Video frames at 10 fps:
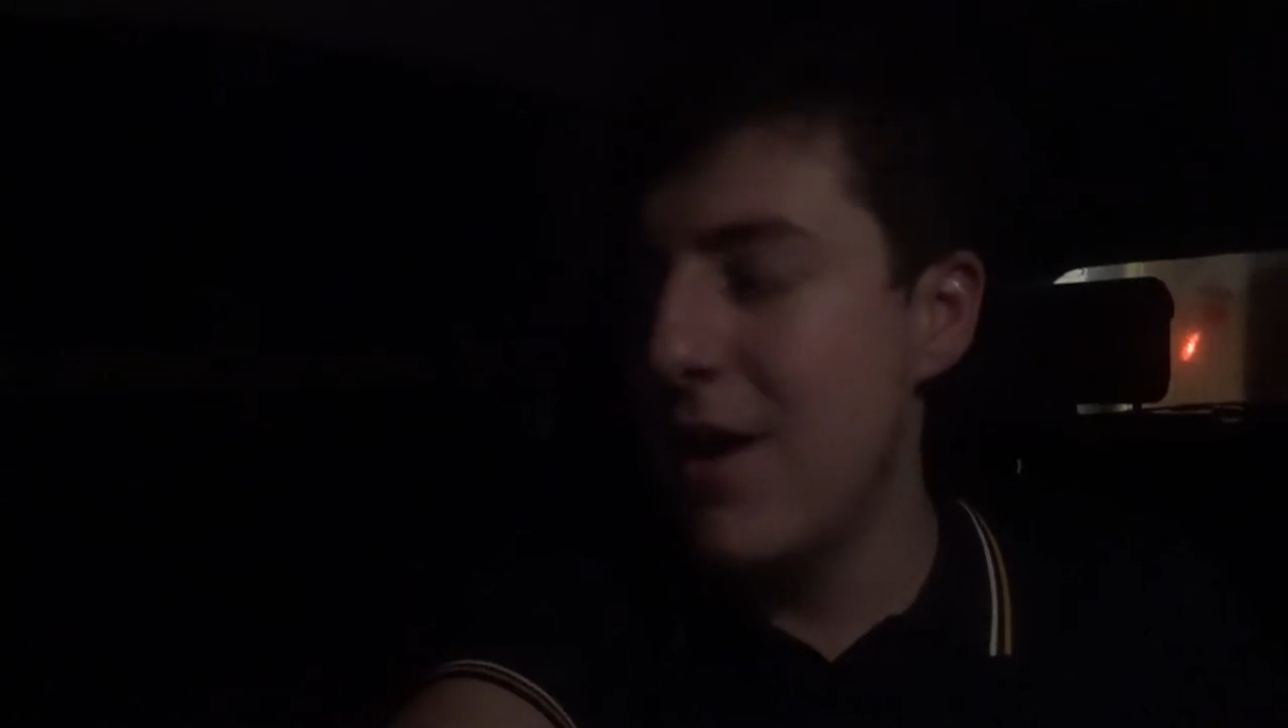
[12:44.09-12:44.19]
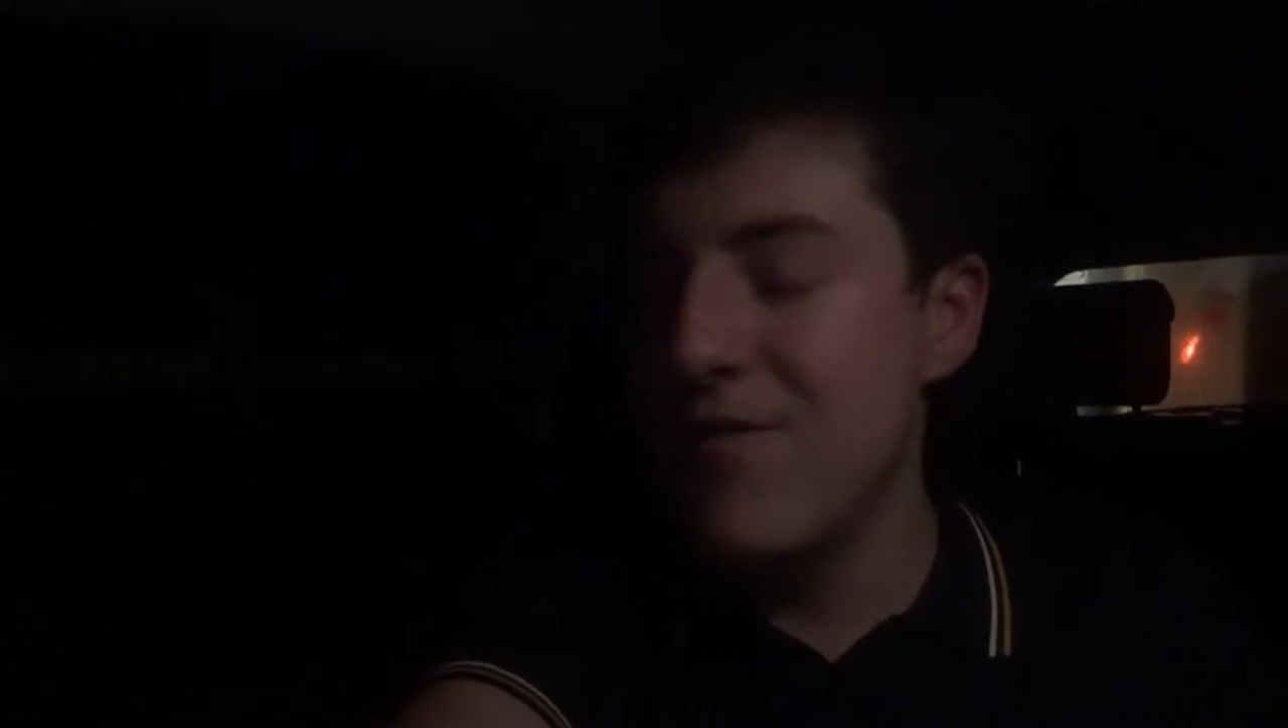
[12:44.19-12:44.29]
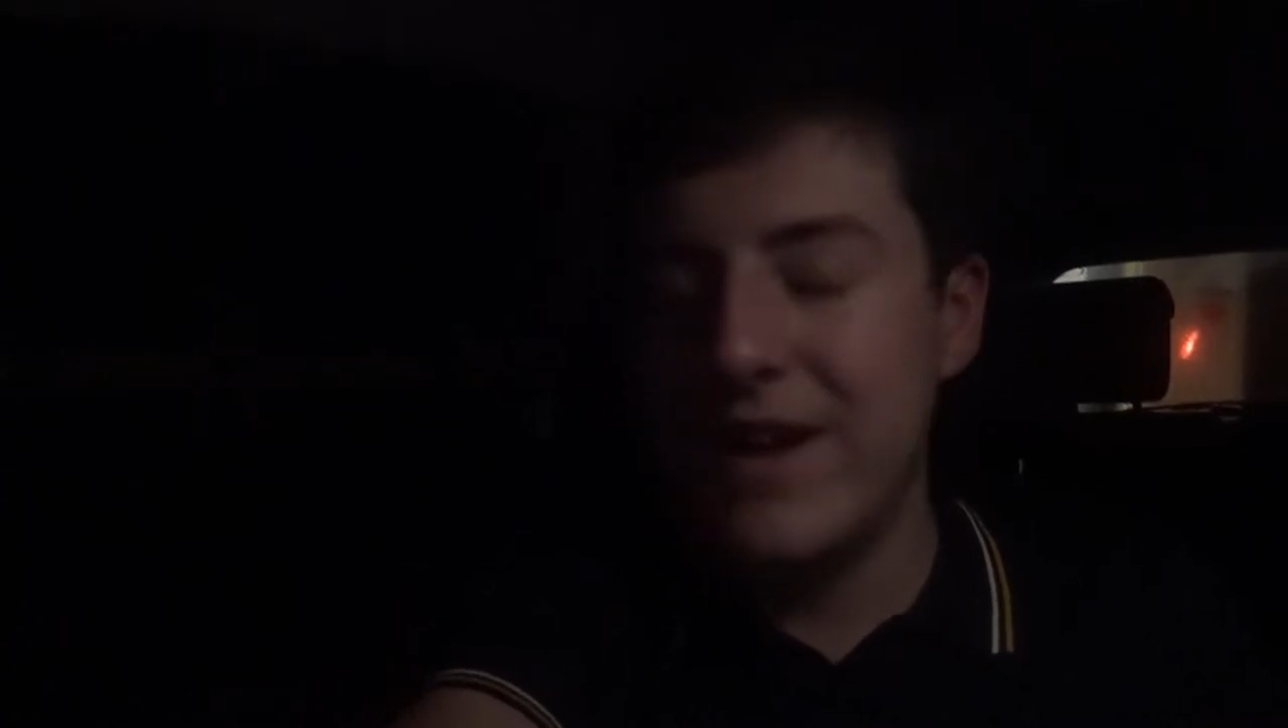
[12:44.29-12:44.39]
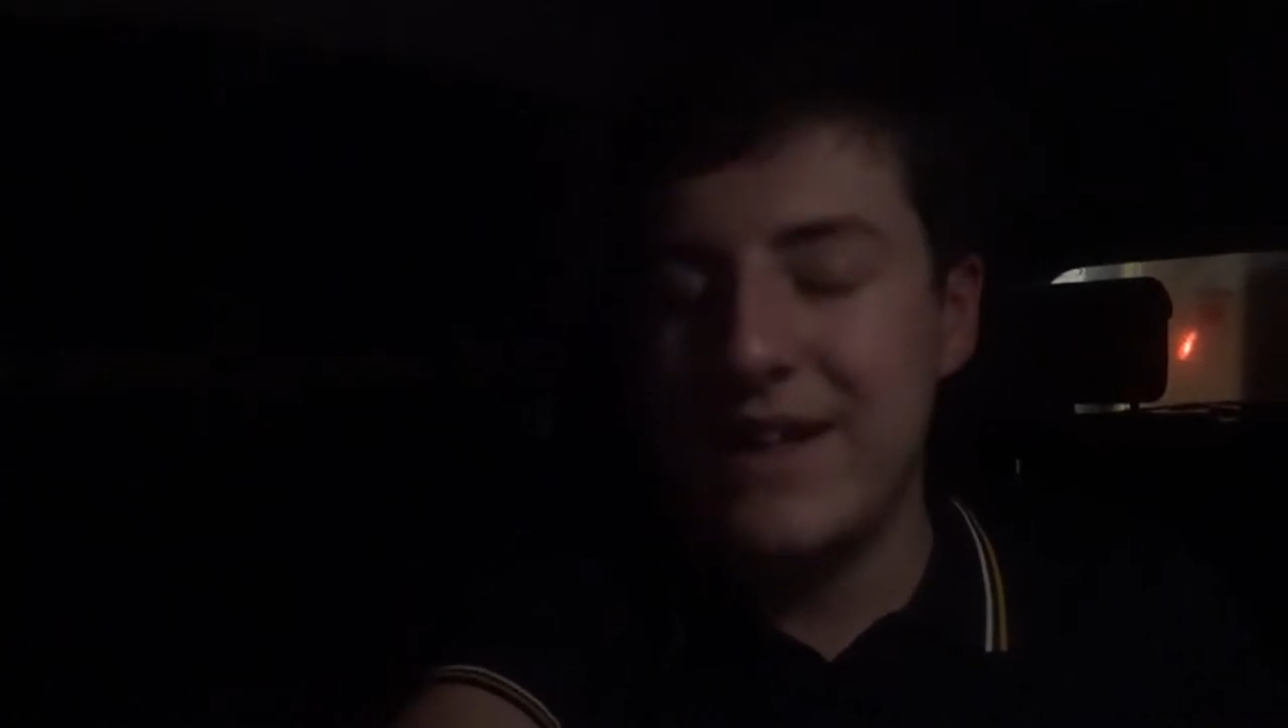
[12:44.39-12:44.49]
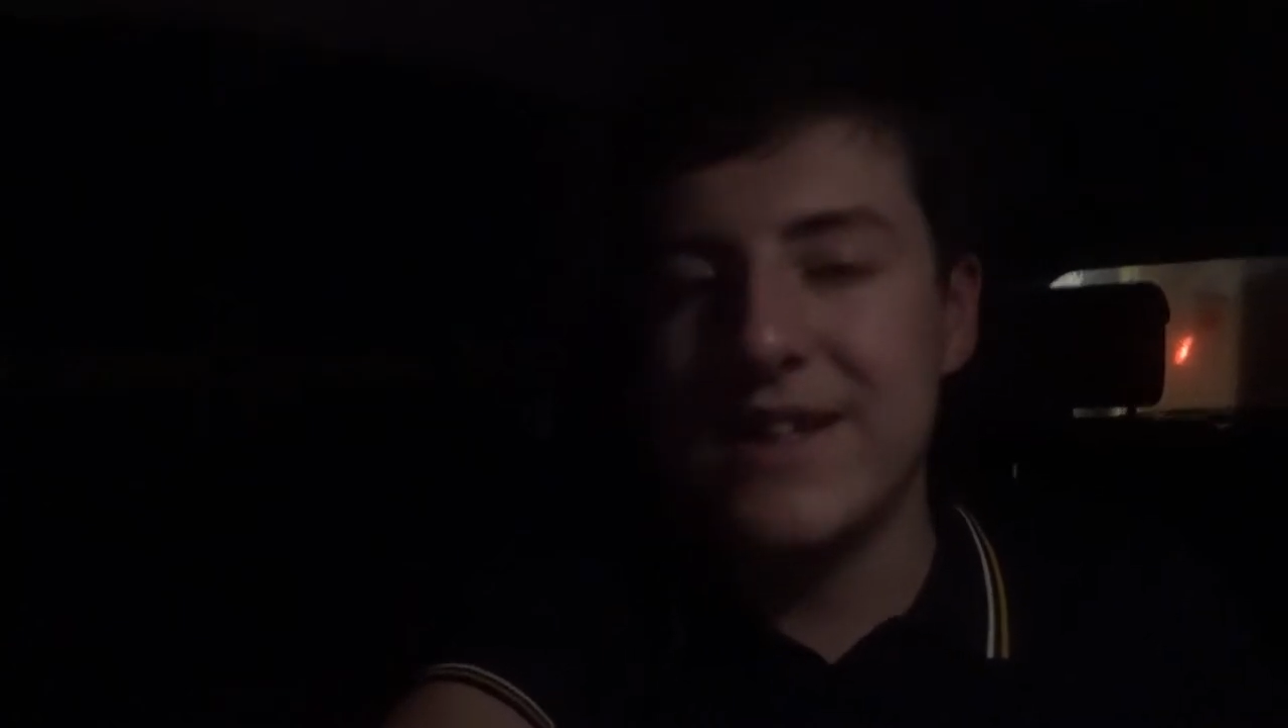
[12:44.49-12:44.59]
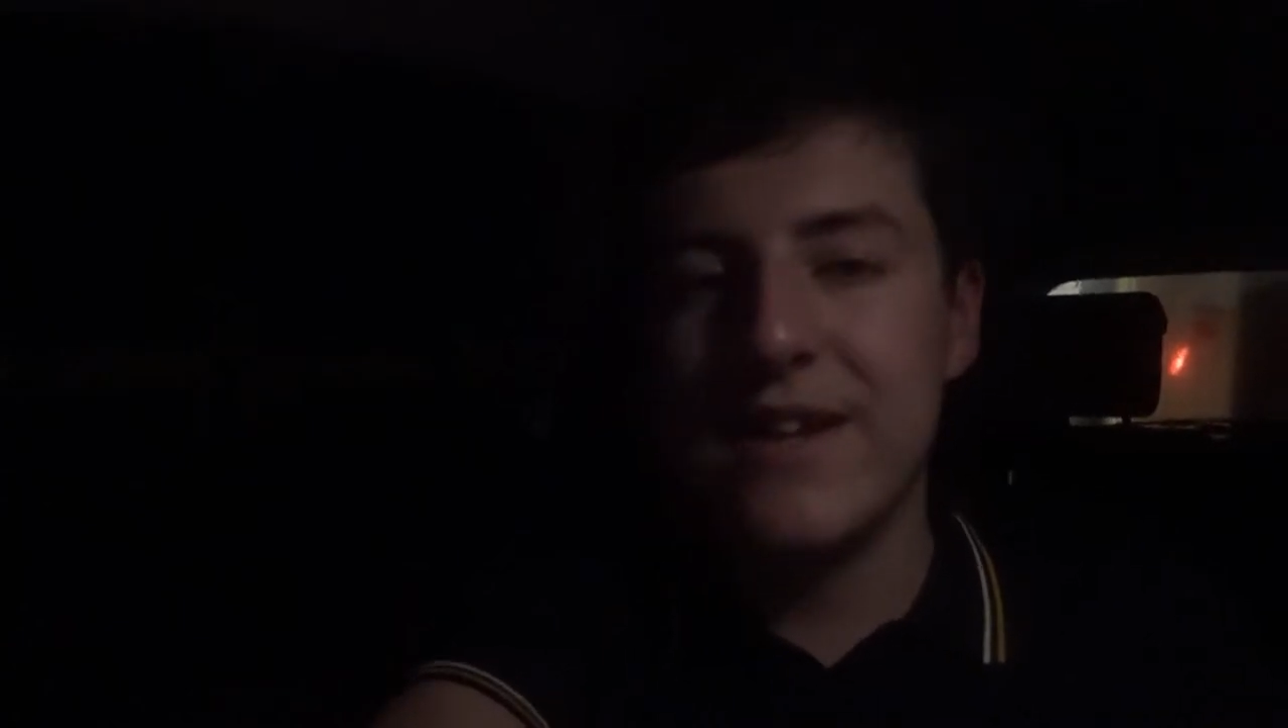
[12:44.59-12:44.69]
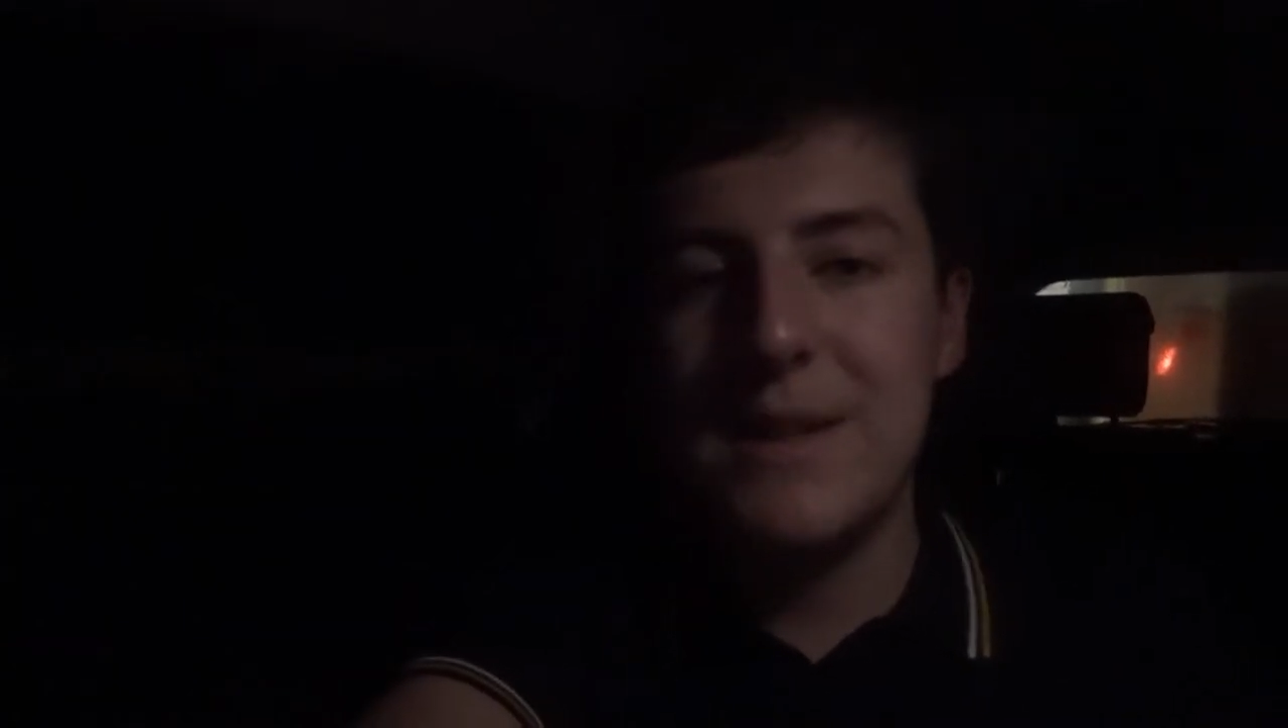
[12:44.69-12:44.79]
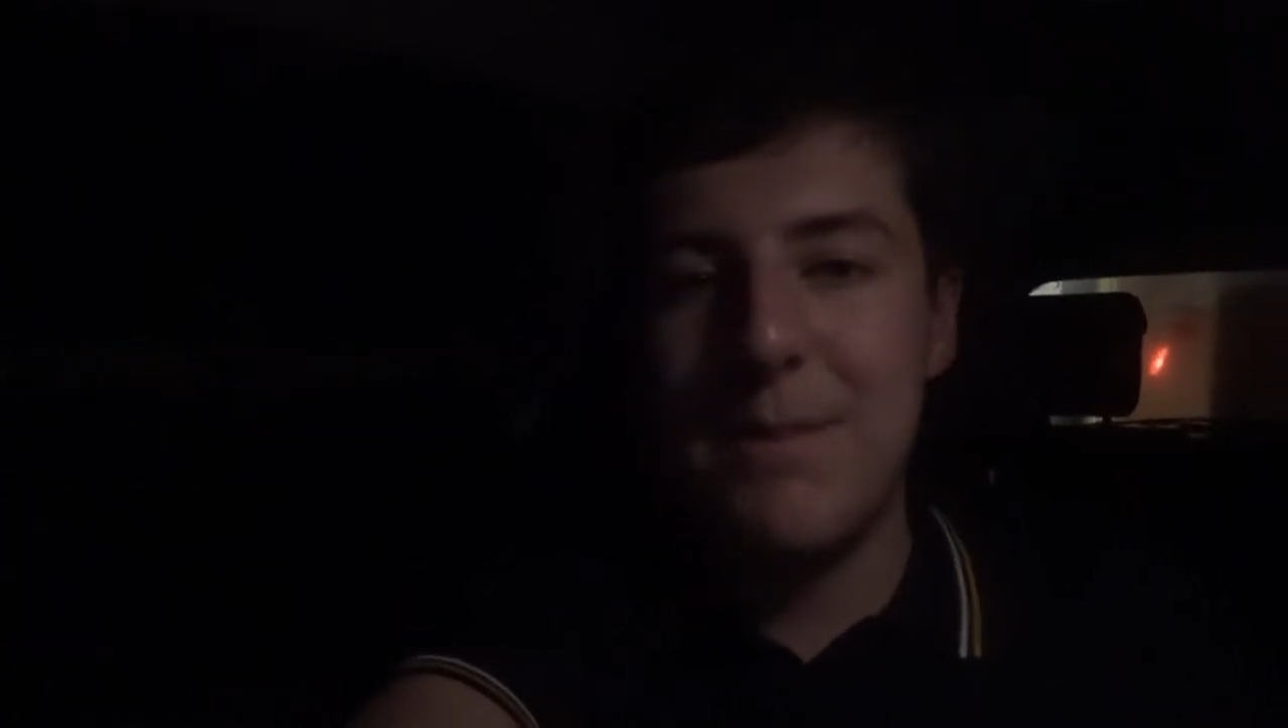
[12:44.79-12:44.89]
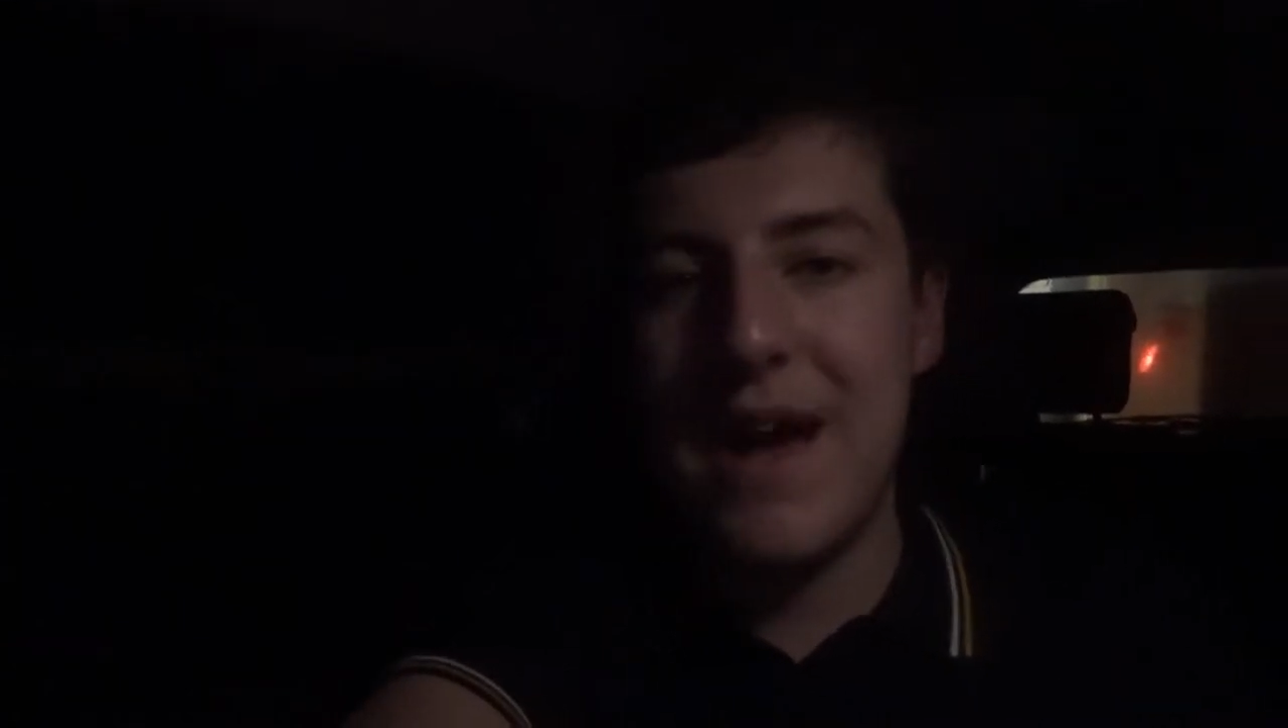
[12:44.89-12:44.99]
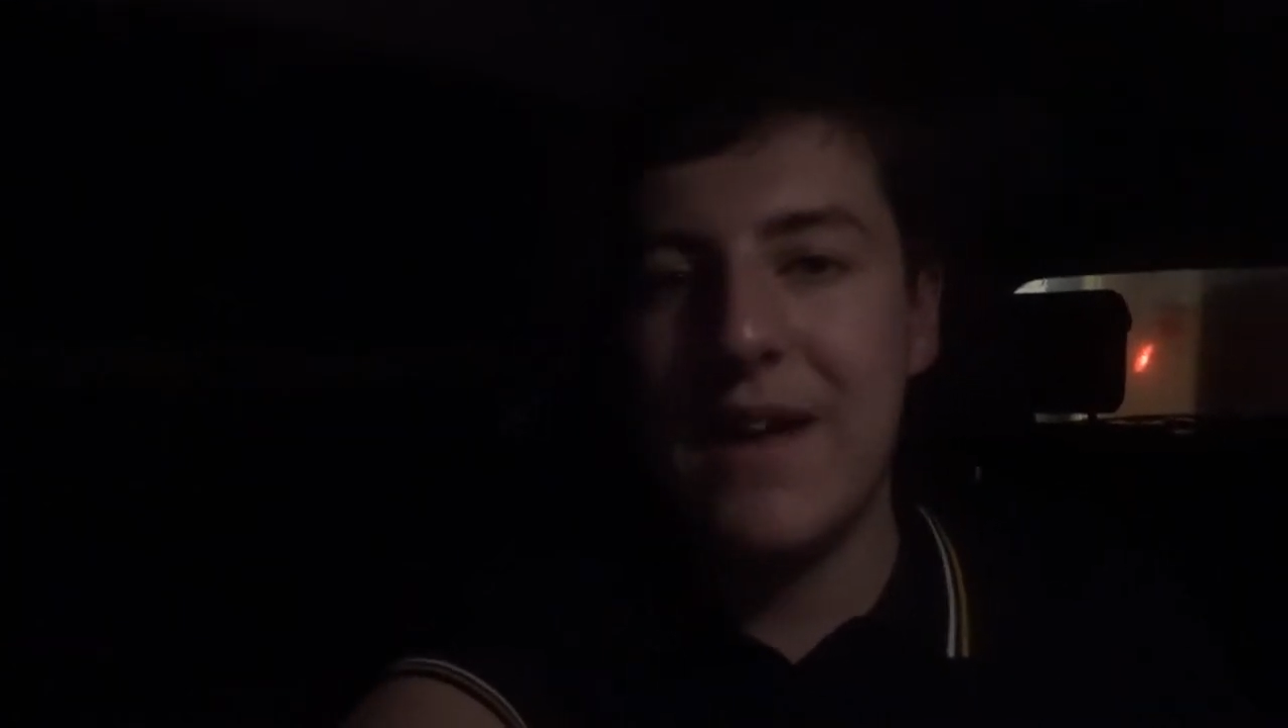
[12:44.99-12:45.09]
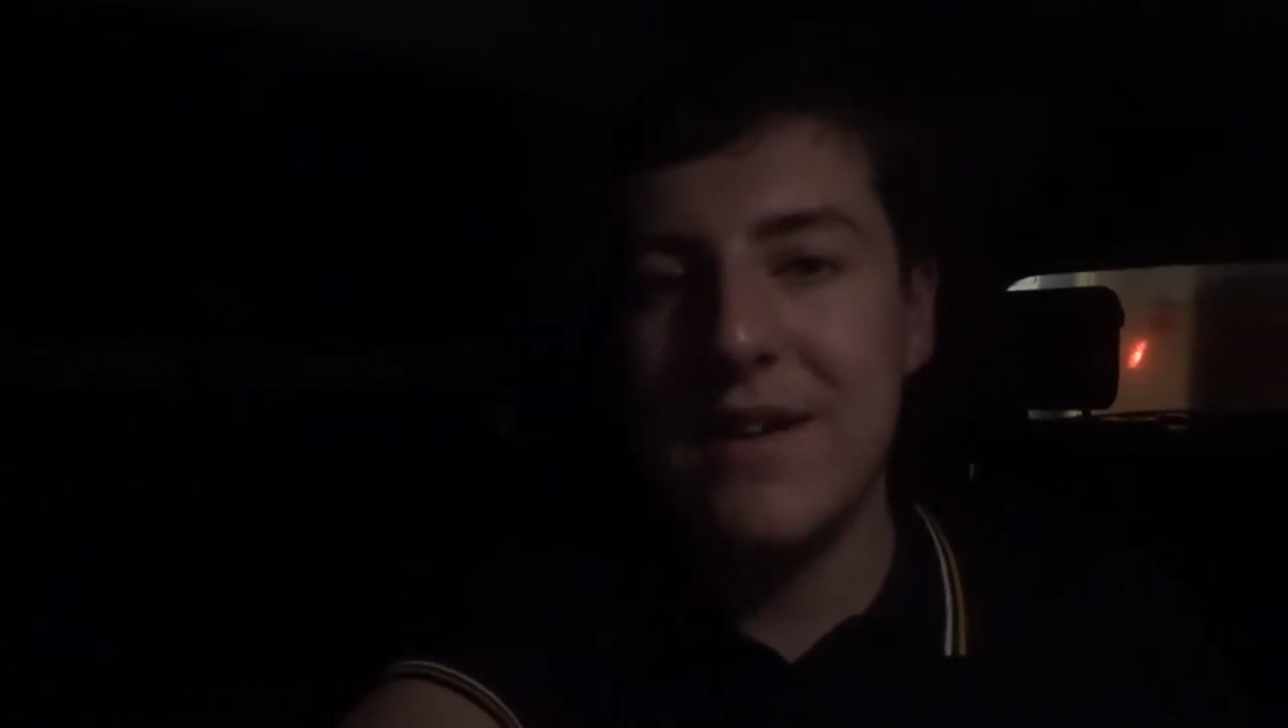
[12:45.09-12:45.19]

I'm ready to go to bed.